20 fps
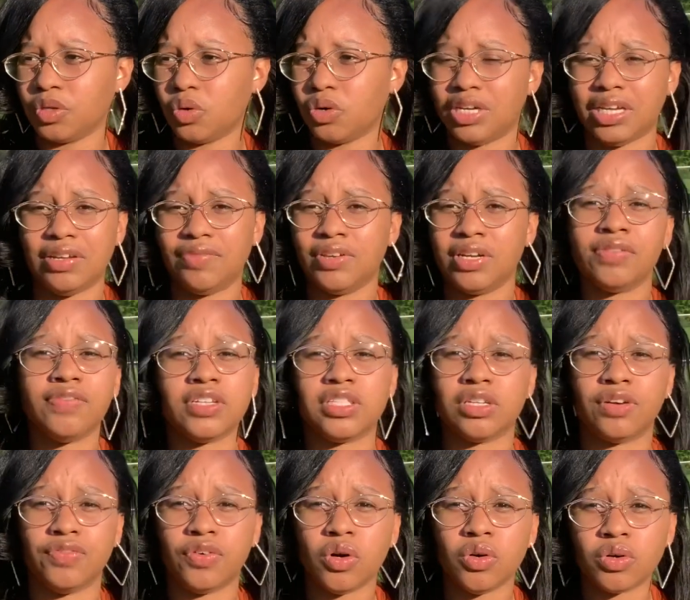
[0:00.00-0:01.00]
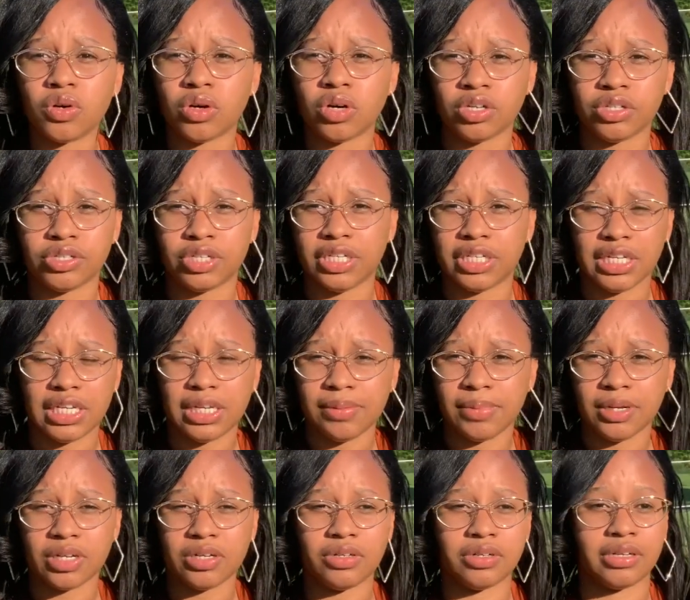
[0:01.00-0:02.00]
or even if it's a phone call or an
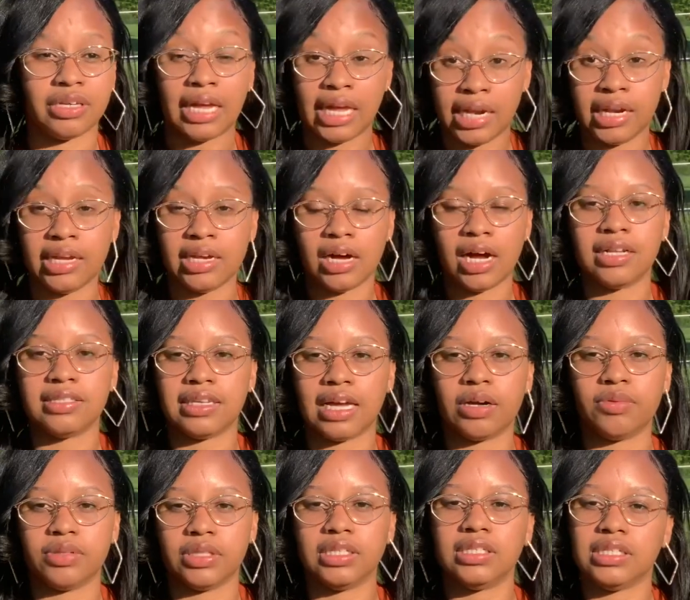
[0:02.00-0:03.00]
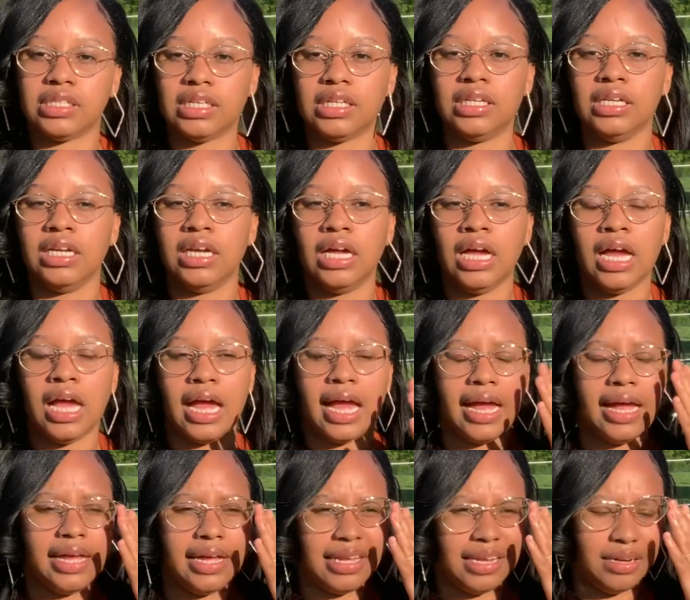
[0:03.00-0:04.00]
email, get in contact with the dean
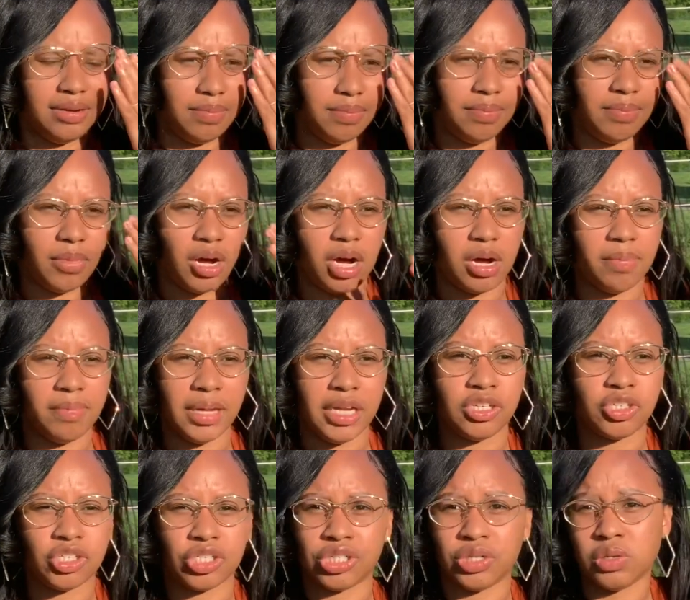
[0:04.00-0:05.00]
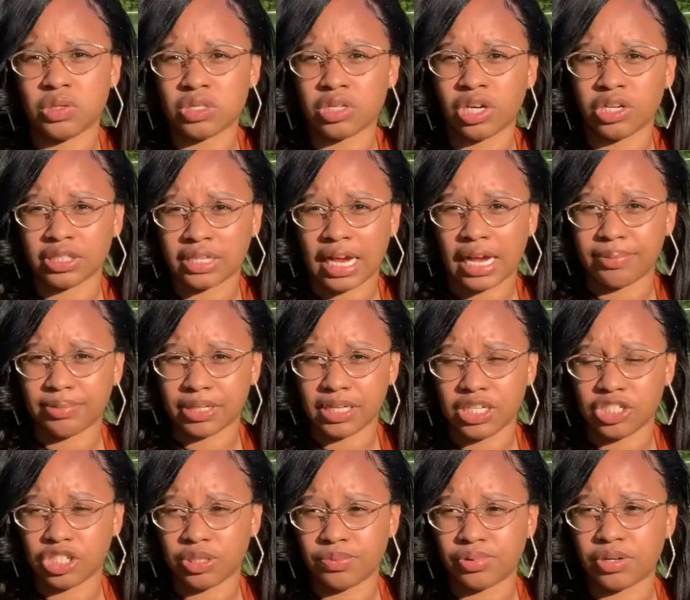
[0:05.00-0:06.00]
and make sure you start
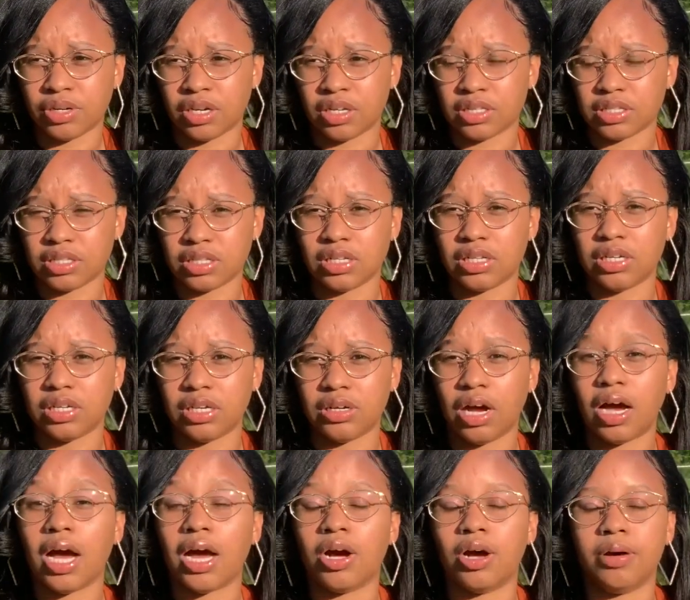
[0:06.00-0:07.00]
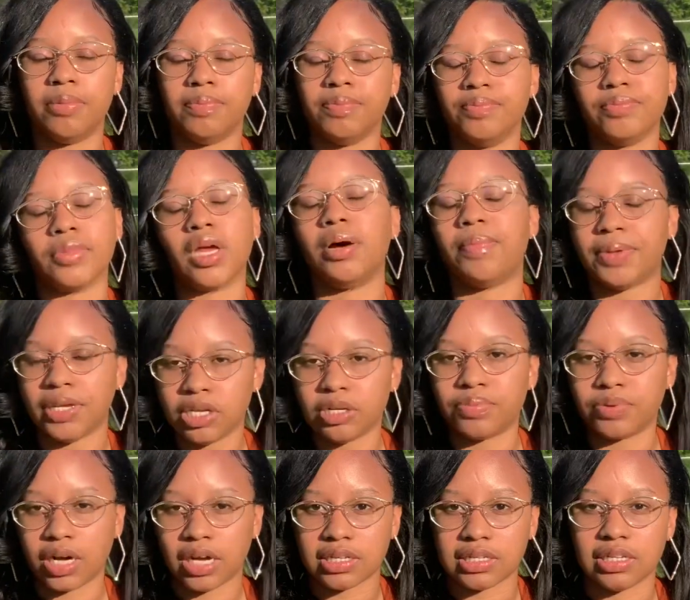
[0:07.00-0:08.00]
the
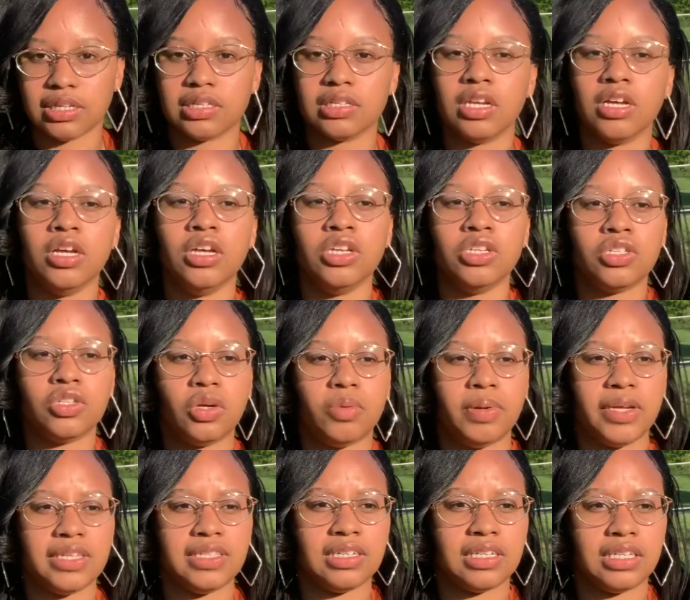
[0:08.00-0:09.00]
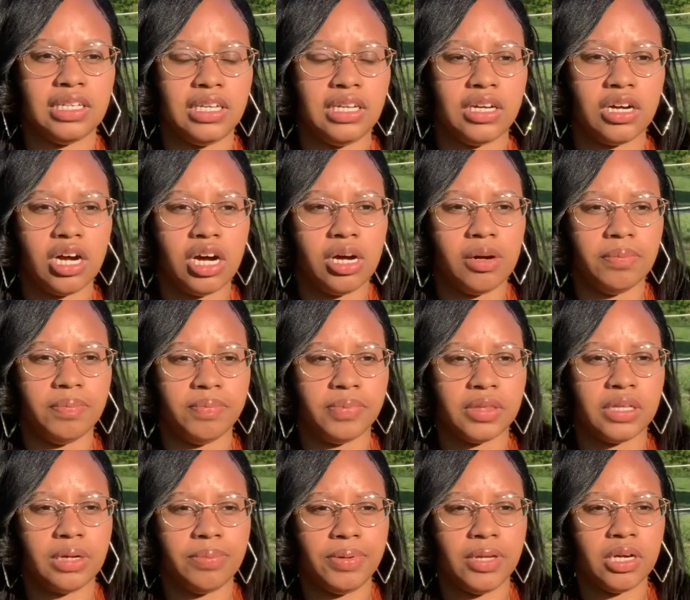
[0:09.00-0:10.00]
appeal process. So basically
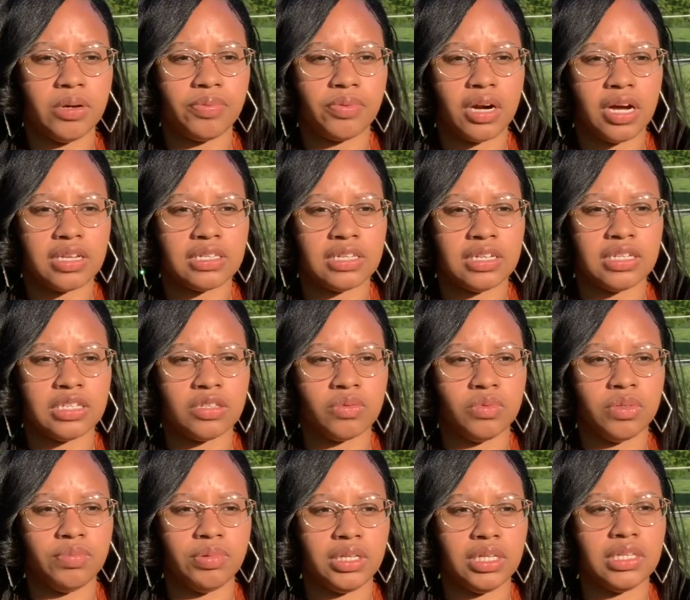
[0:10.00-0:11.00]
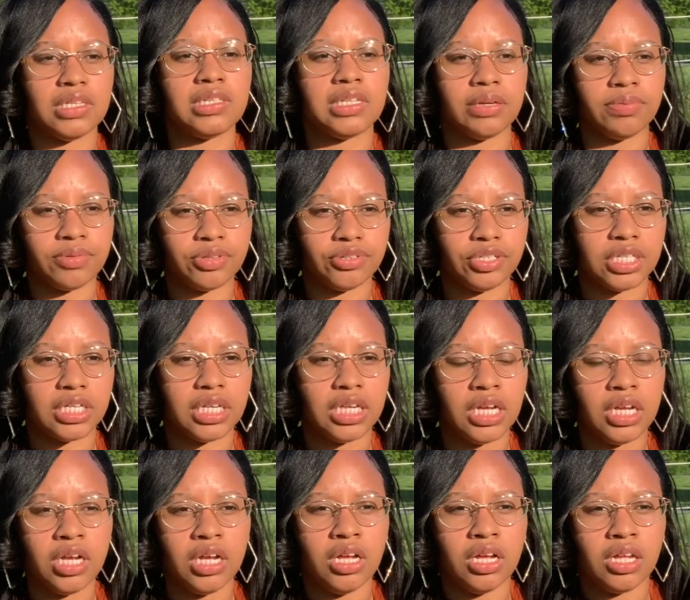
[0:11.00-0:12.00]
the appeal process would be step 3.
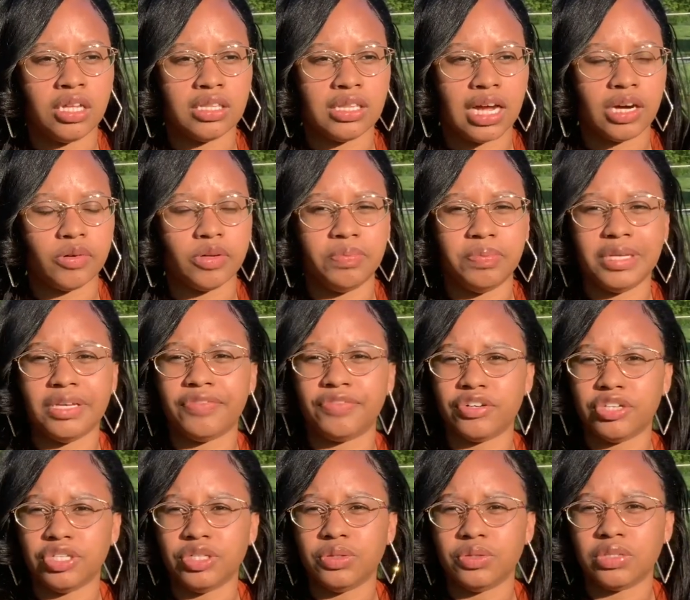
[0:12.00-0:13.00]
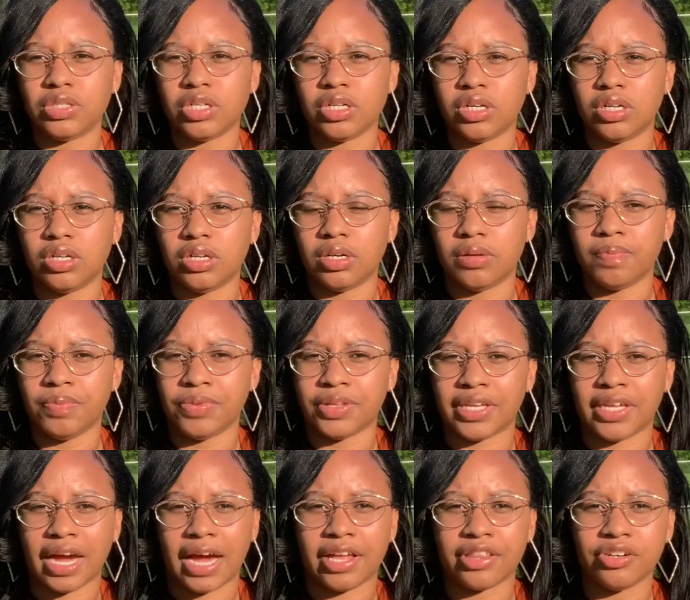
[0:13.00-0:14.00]
That would be for you to
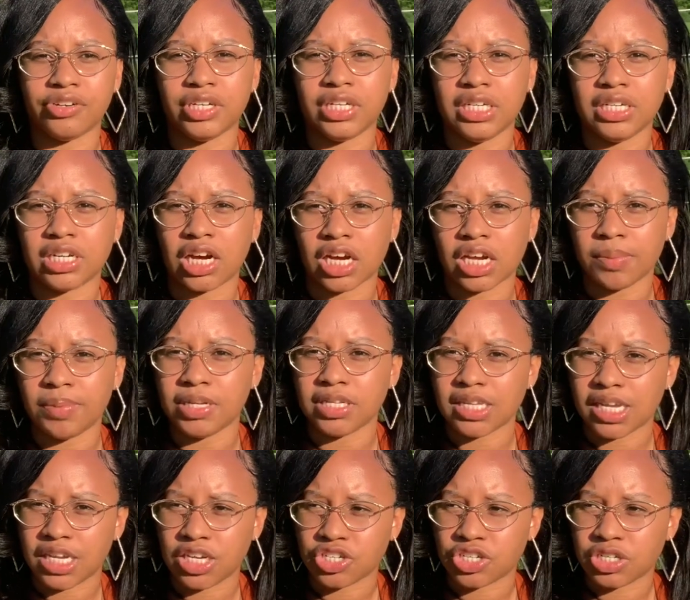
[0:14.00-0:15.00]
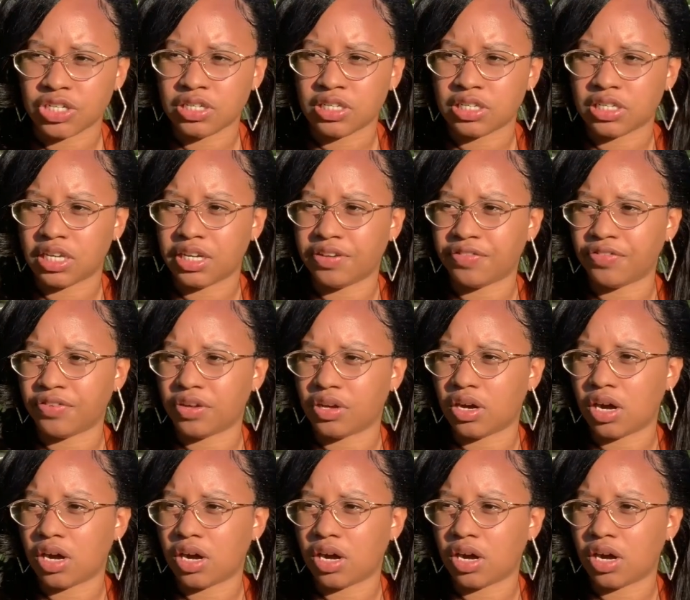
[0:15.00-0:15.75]
gather any documentations. If